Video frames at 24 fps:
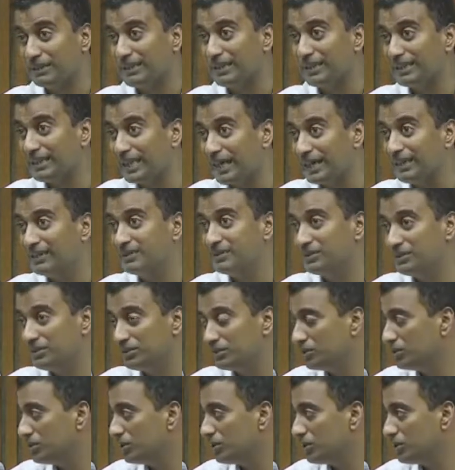the analogy
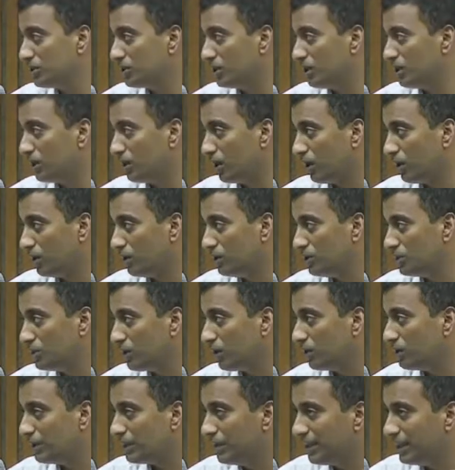to traditional knowledge,
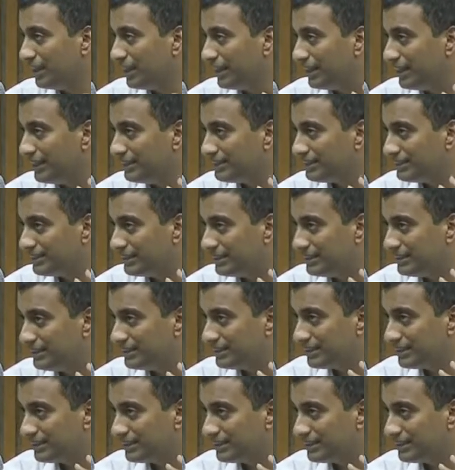or is